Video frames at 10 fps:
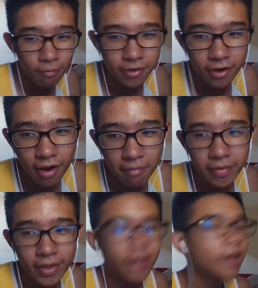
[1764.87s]
her up.
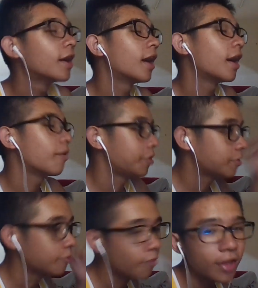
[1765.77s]
We
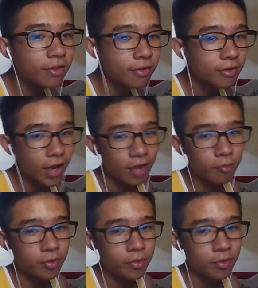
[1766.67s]
went through, and then we